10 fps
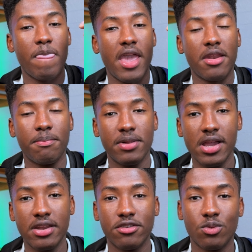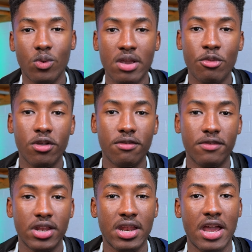and a plane is way more
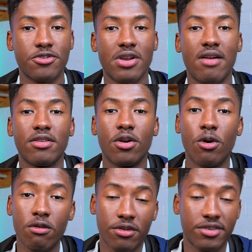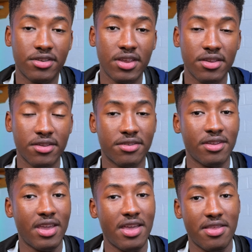convenient at traveling overseas
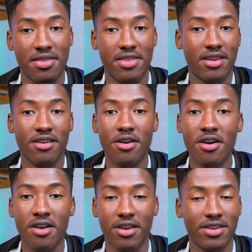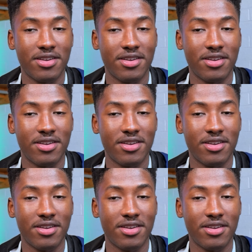than a car.